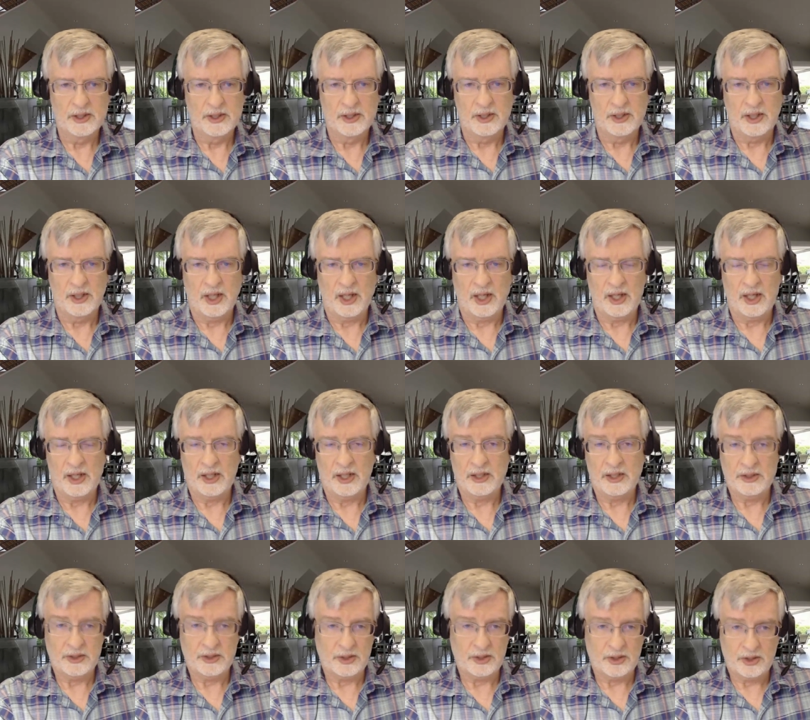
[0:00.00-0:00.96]

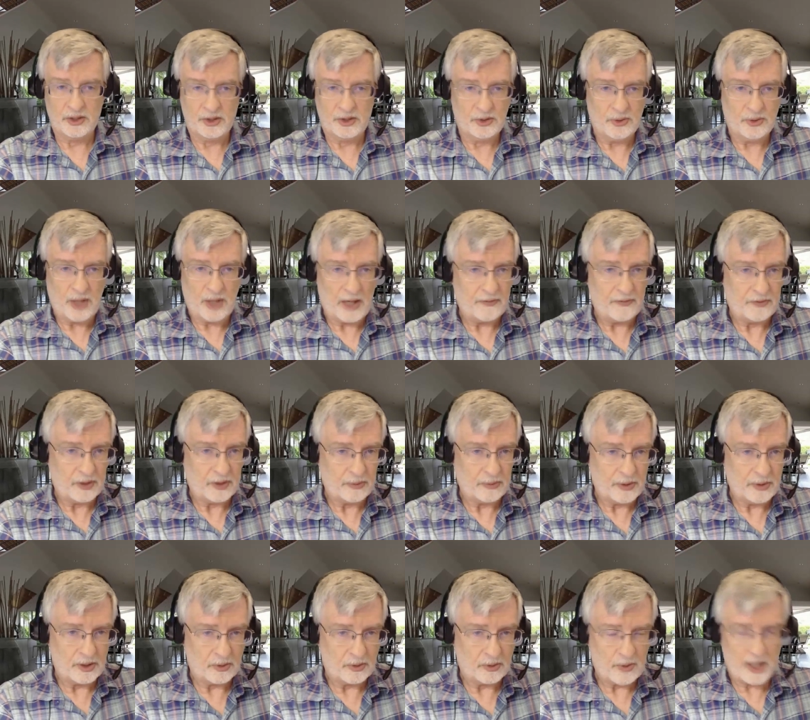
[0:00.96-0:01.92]
And you have to
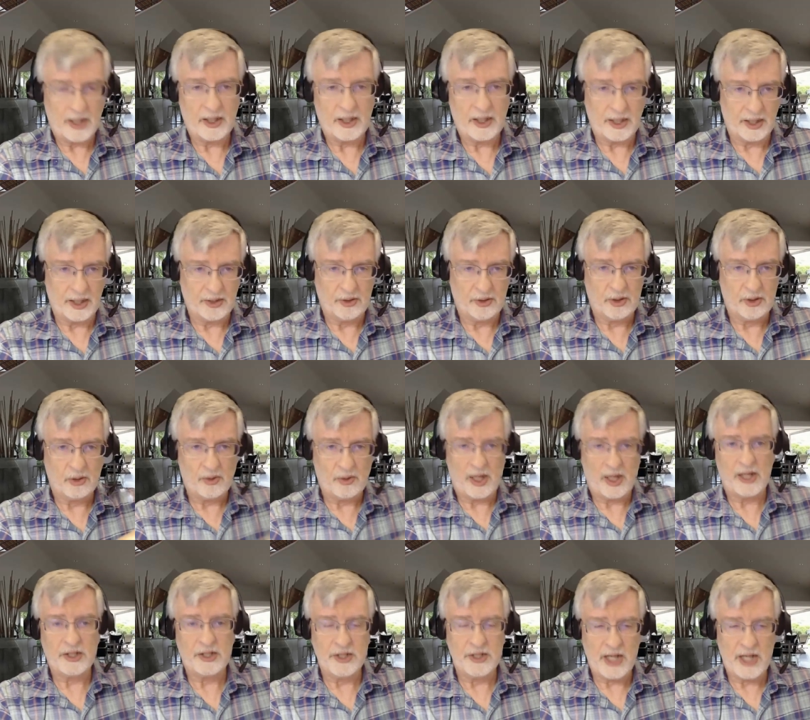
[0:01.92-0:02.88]
be eradicated. You're
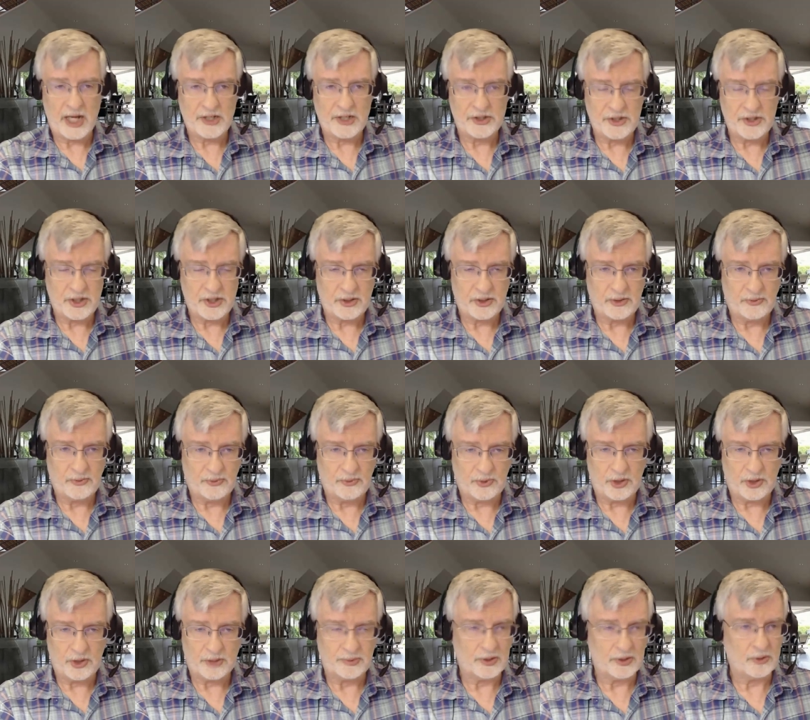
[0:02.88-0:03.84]
a reactionary
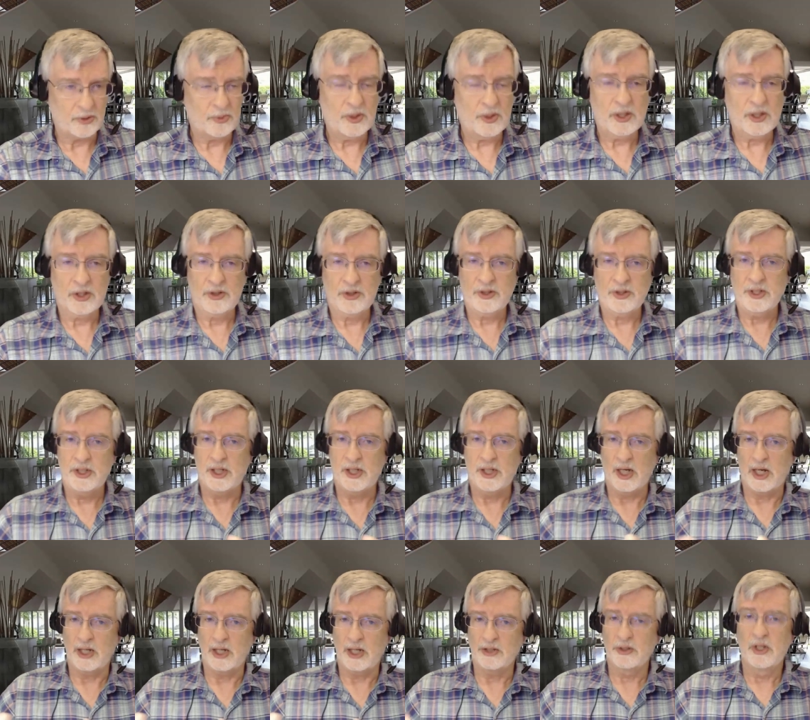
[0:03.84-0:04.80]
force because we're the good
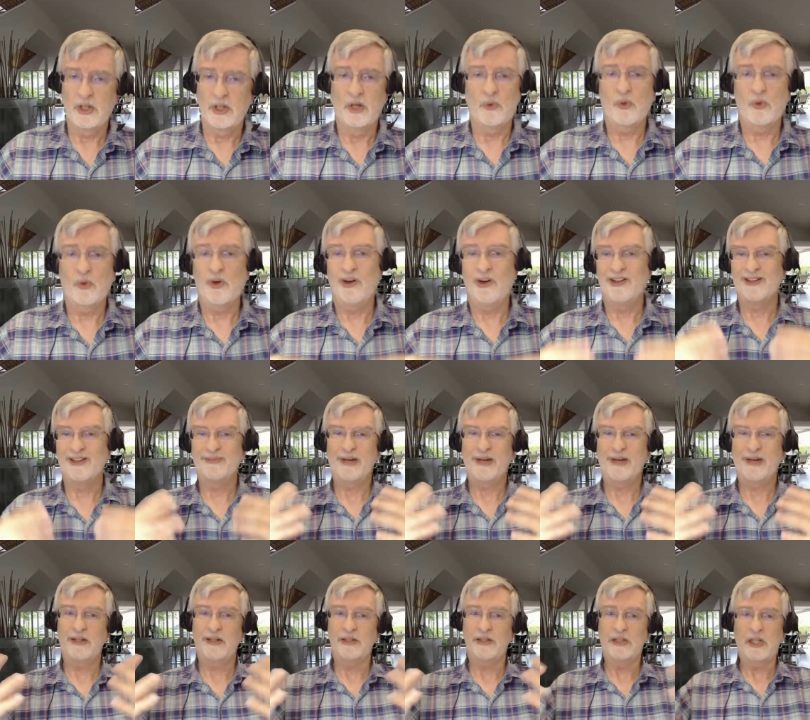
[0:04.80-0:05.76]
guys. We're all
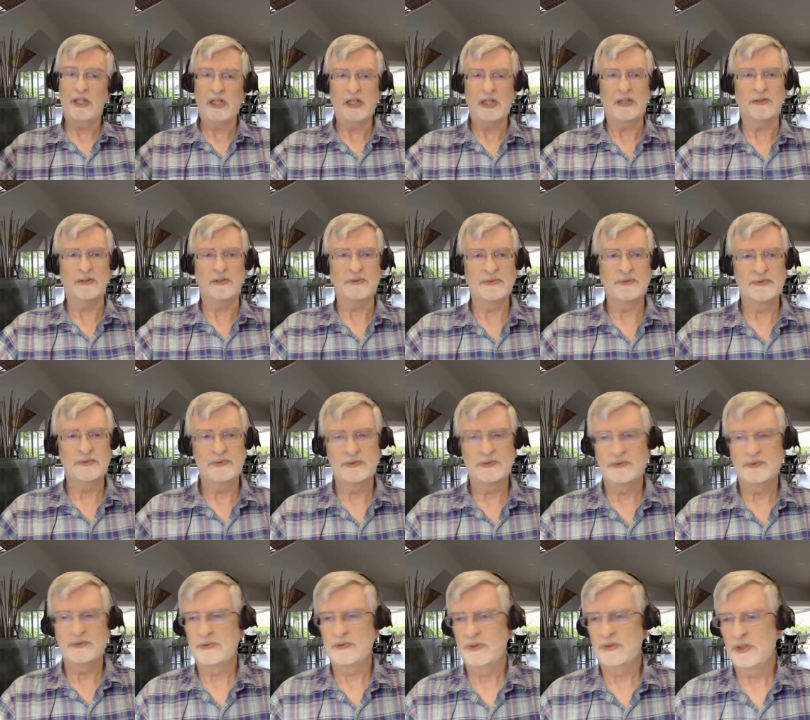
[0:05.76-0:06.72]
about love.
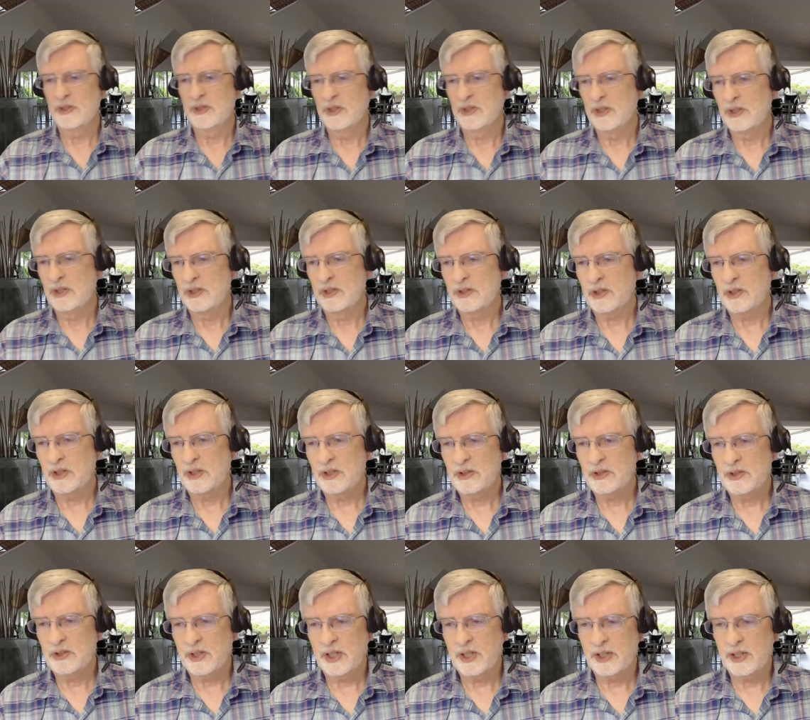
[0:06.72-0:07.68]
So let's
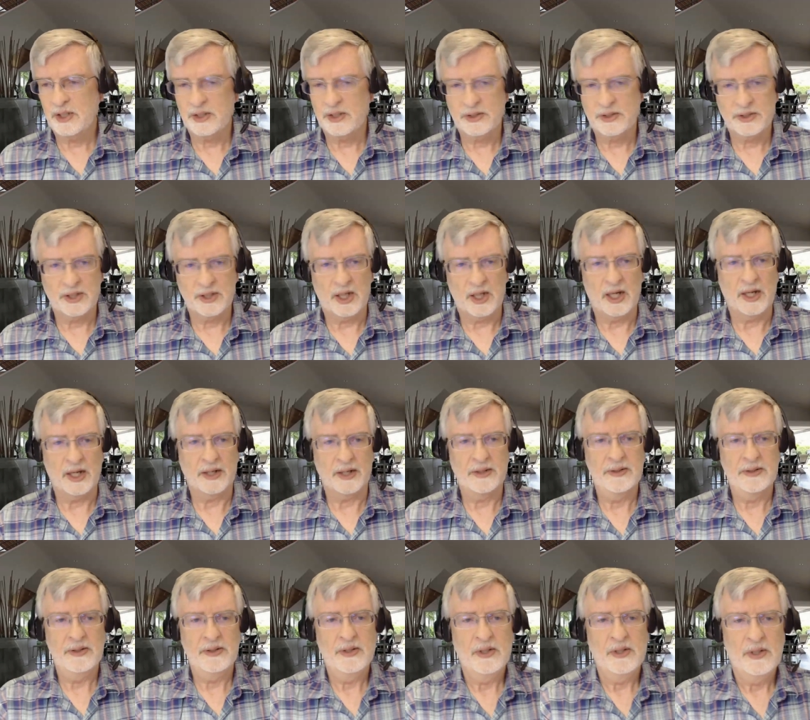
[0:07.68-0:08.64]
look at this slide
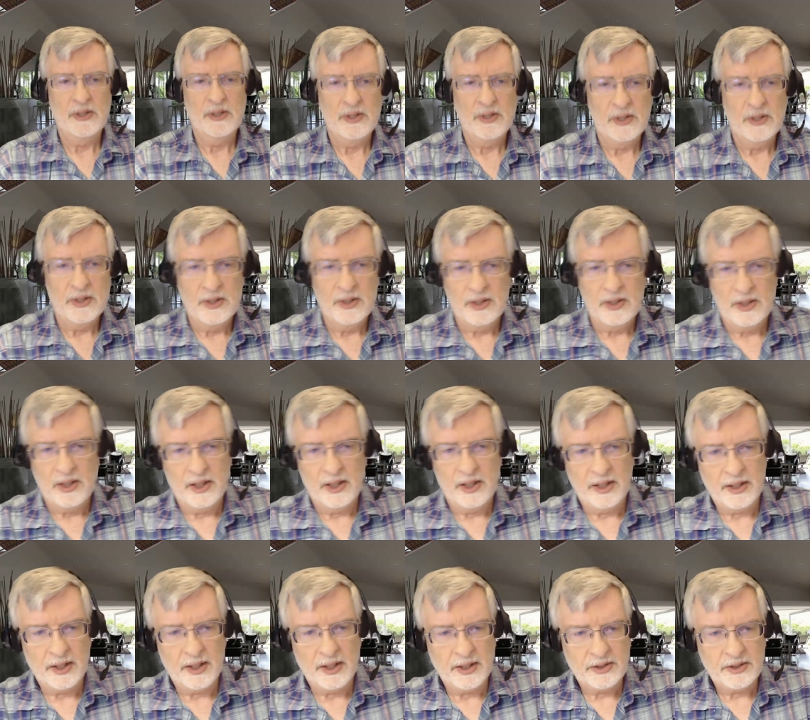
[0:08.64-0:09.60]

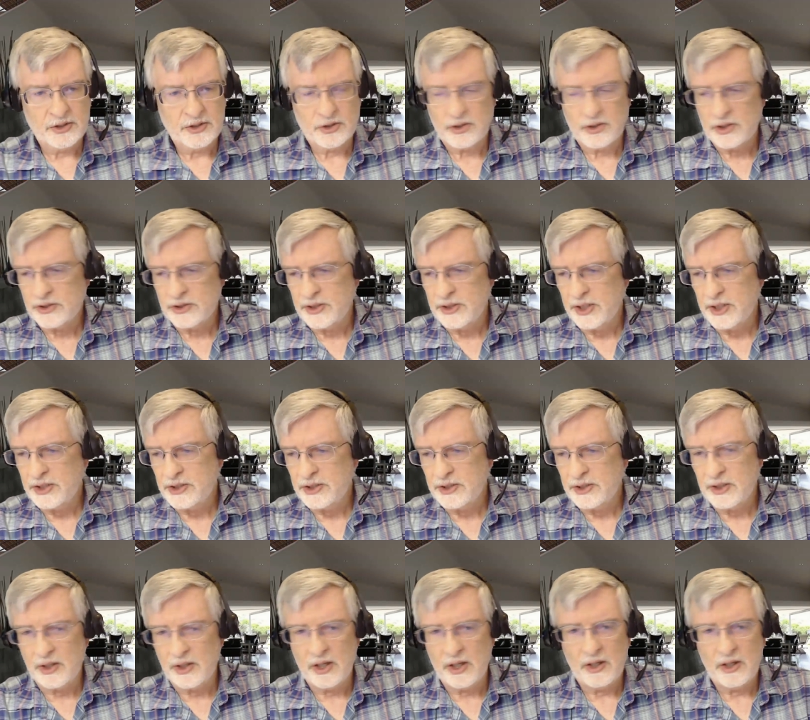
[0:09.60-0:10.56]
an externalization
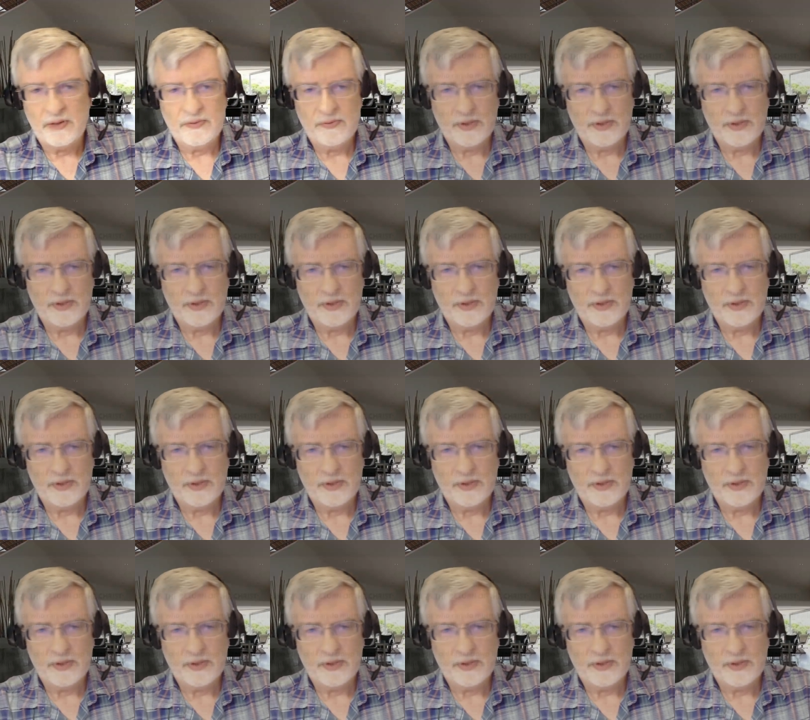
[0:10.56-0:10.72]
of